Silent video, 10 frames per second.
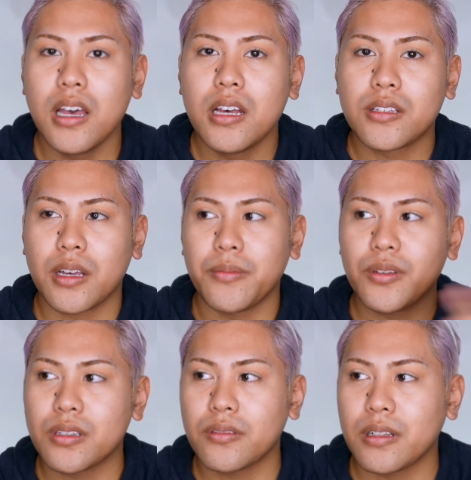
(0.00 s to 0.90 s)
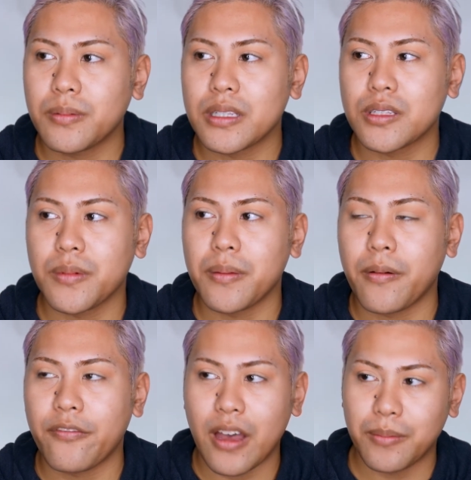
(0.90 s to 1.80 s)
So I moved to the Philippines to my
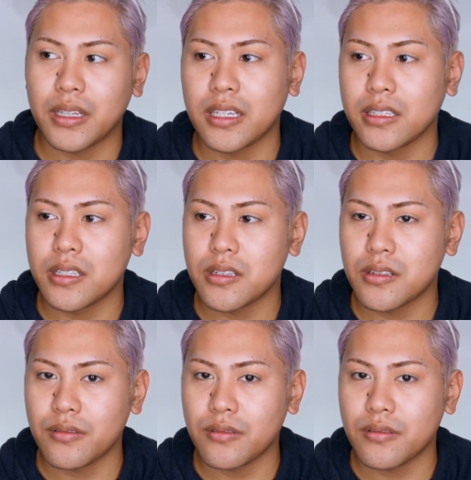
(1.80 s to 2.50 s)
family's